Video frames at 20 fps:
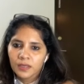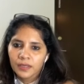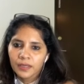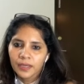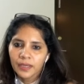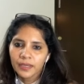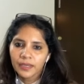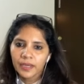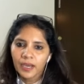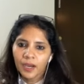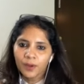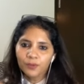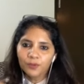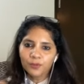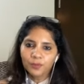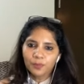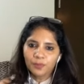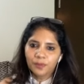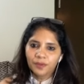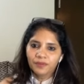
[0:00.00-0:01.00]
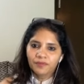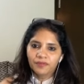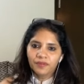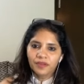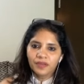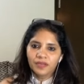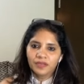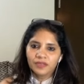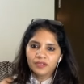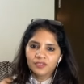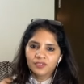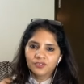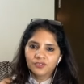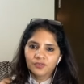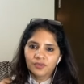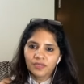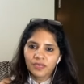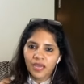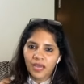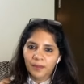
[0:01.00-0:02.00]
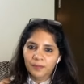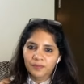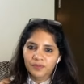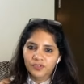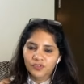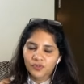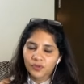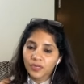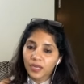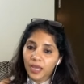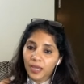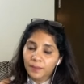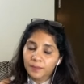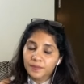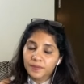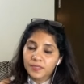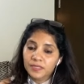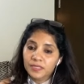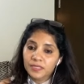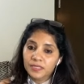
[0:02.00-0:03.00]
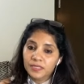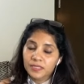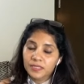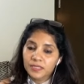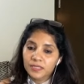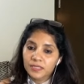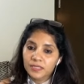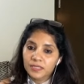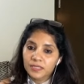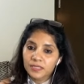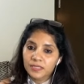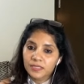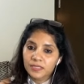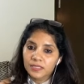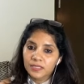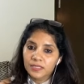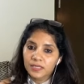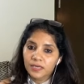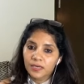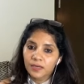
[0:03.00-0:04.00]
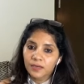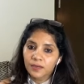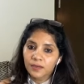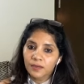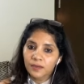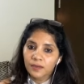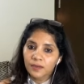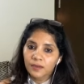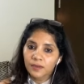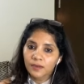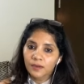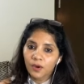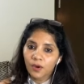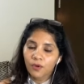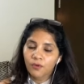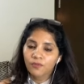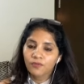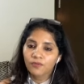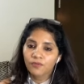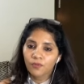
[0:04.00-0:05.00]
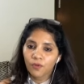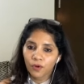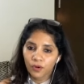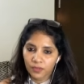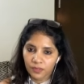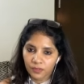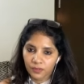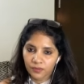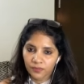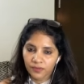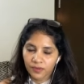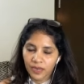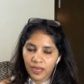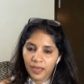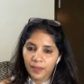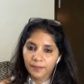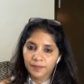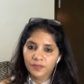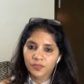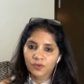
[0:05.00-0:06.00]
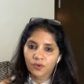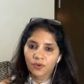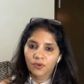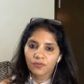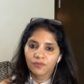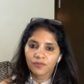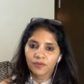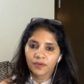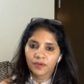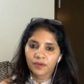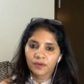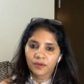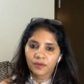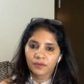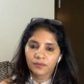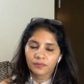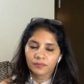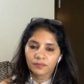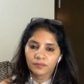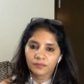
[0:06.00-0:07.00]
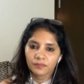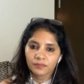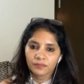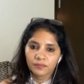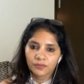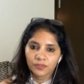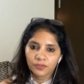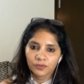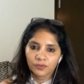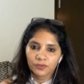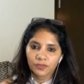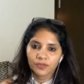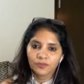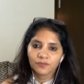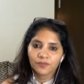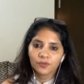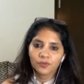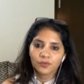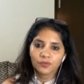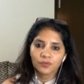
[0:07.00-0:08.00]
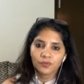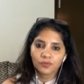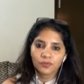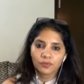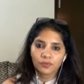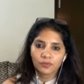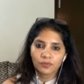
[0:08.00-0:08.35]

Okay, how to prevent relapse? Relapse uh, of what? Relapse of, uh, you know, if you,